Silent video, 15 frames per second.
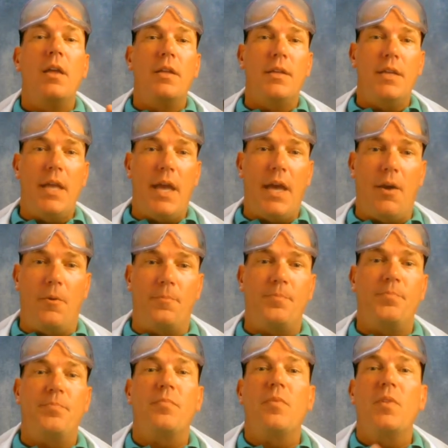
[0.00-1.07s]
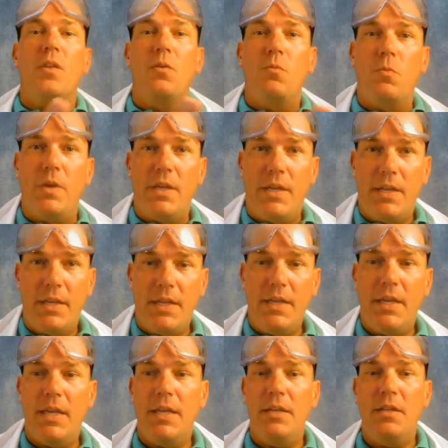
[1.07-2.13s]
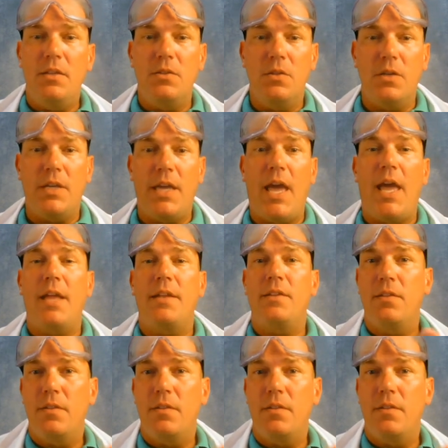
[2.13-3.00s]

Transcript: Now, we can again look at